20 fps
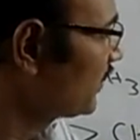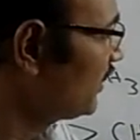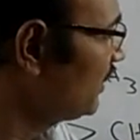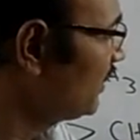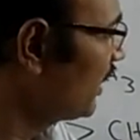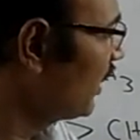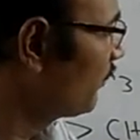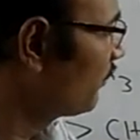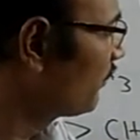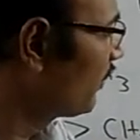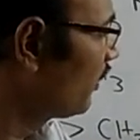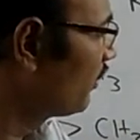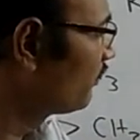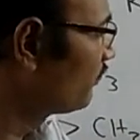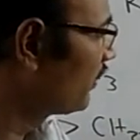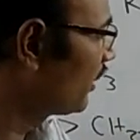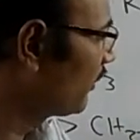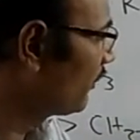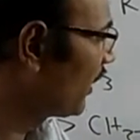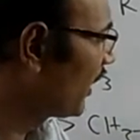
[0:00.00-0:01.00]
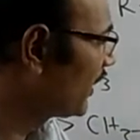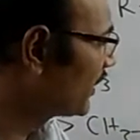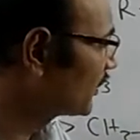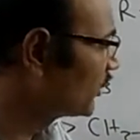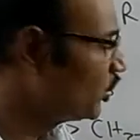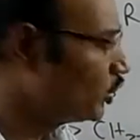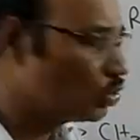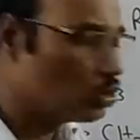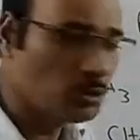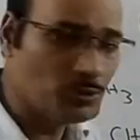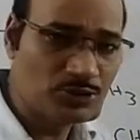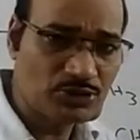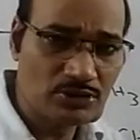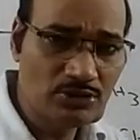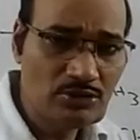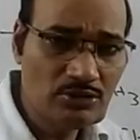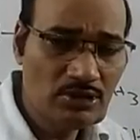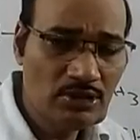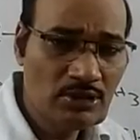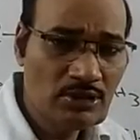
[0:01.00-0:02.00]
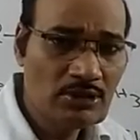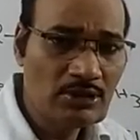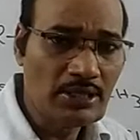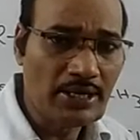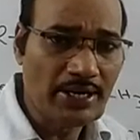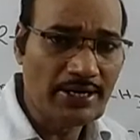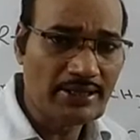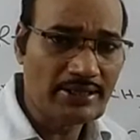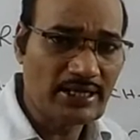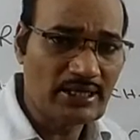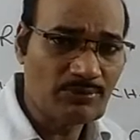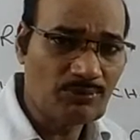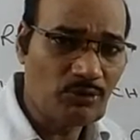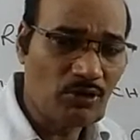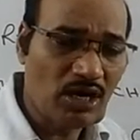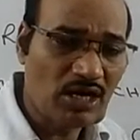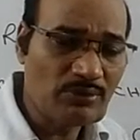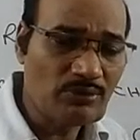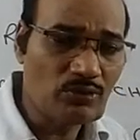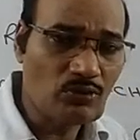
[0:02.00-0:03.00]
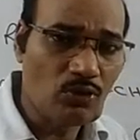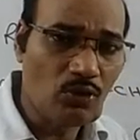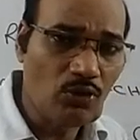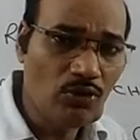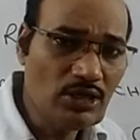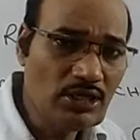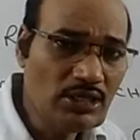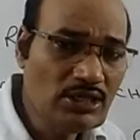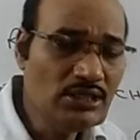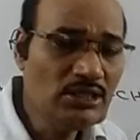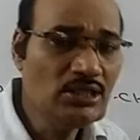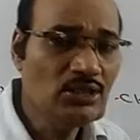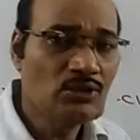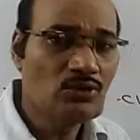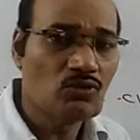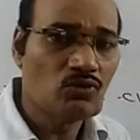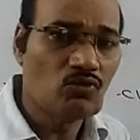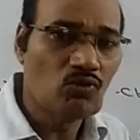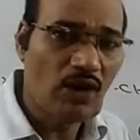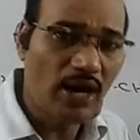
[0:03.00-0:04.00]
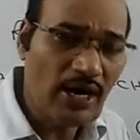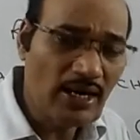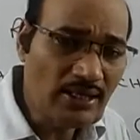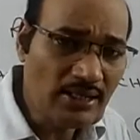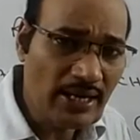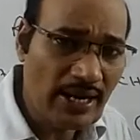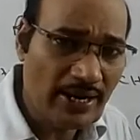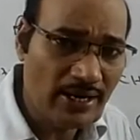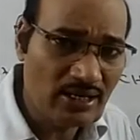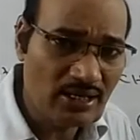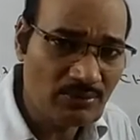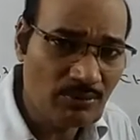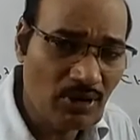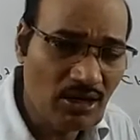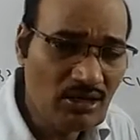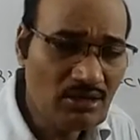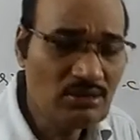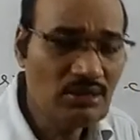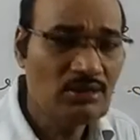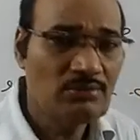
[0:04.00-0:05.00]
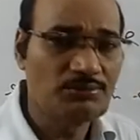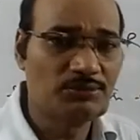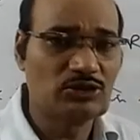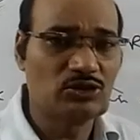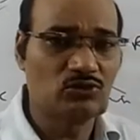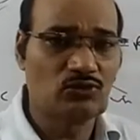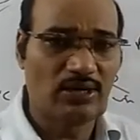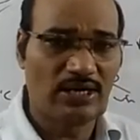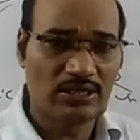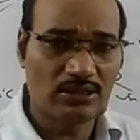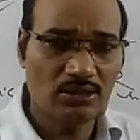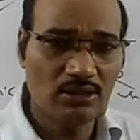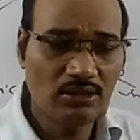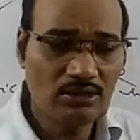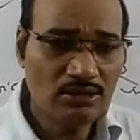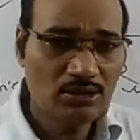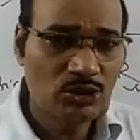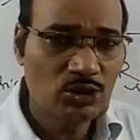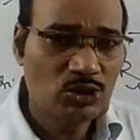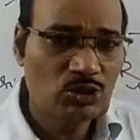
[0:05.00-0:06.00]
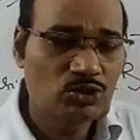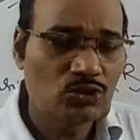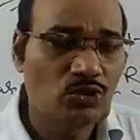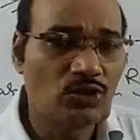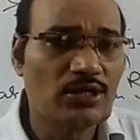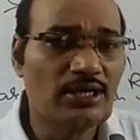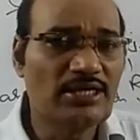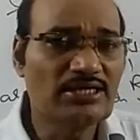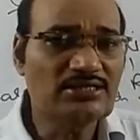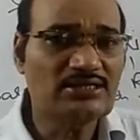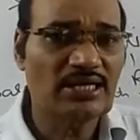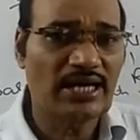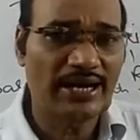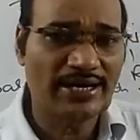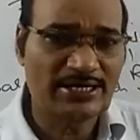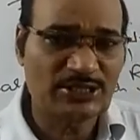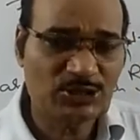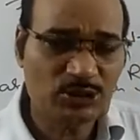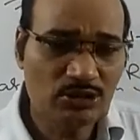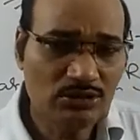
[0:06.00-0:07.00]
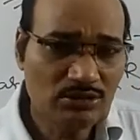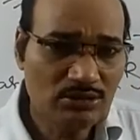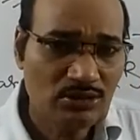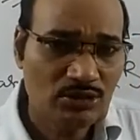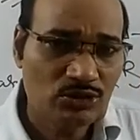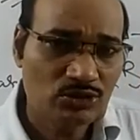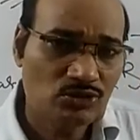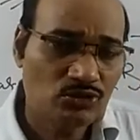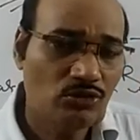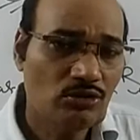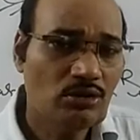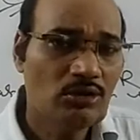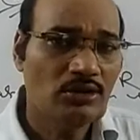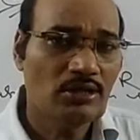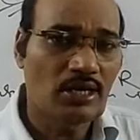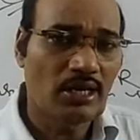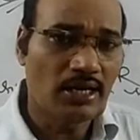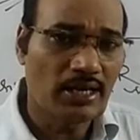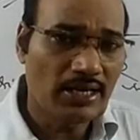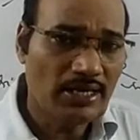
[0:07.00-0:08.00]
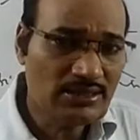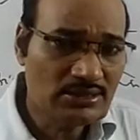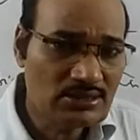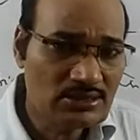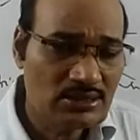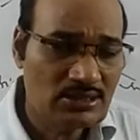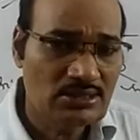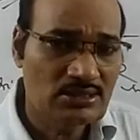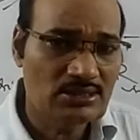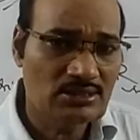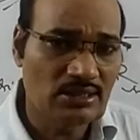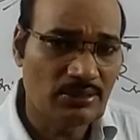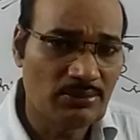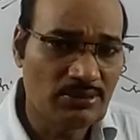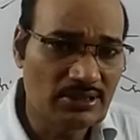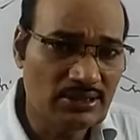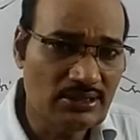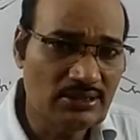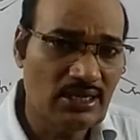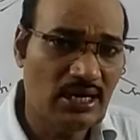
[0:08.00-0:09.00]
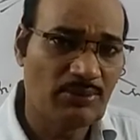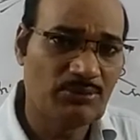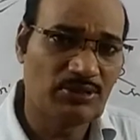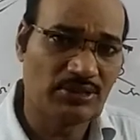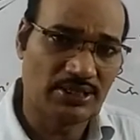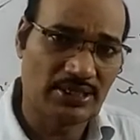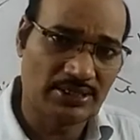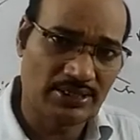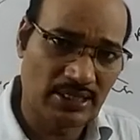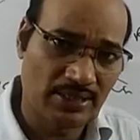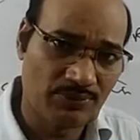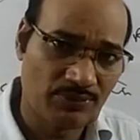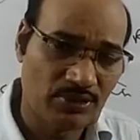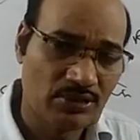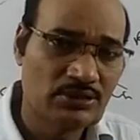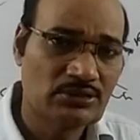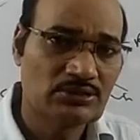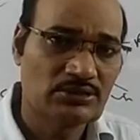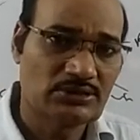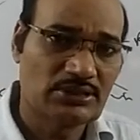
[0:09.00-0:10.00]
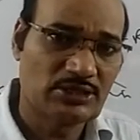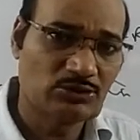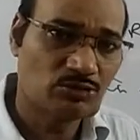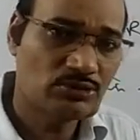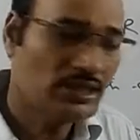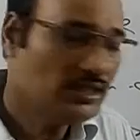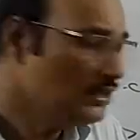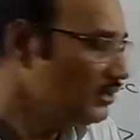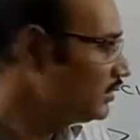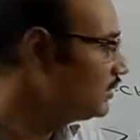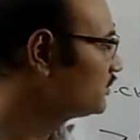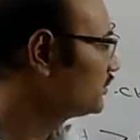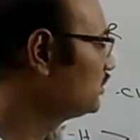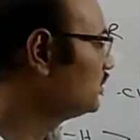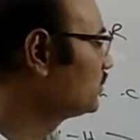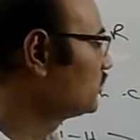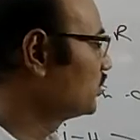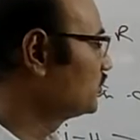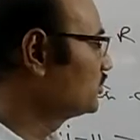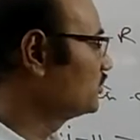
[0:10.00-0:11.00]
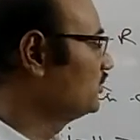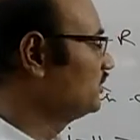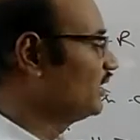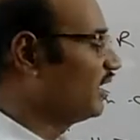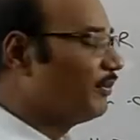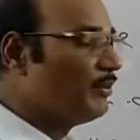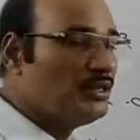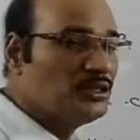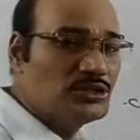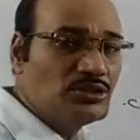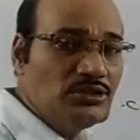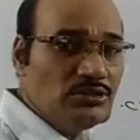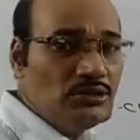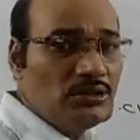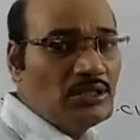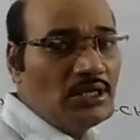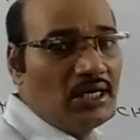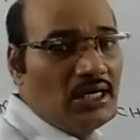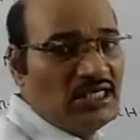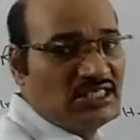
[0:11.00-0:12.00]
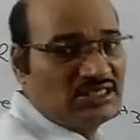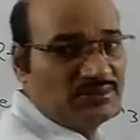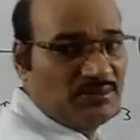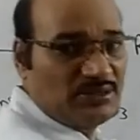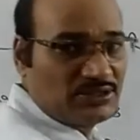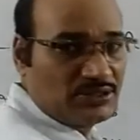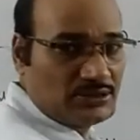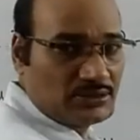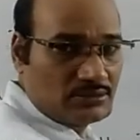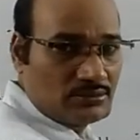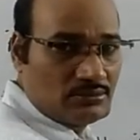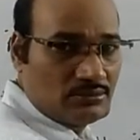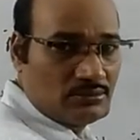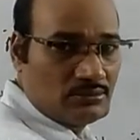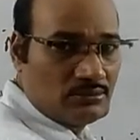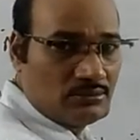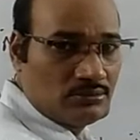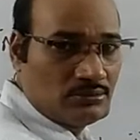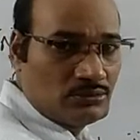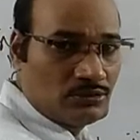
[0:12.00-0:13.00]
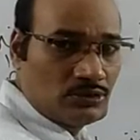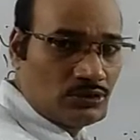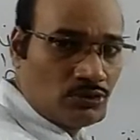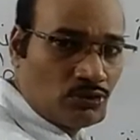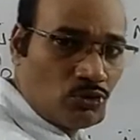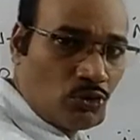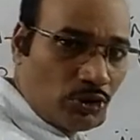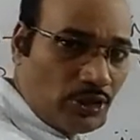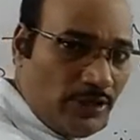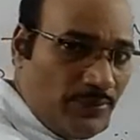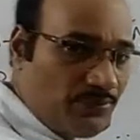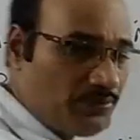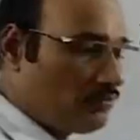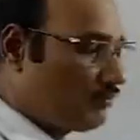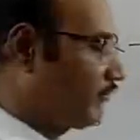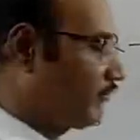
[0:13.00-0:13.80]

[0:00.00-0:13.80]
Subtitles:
alkyl groups, so it can form only one hand bond with water, so less hydrogen, so less stability of the cation. That's why the tertiary amine is less basic. Okay.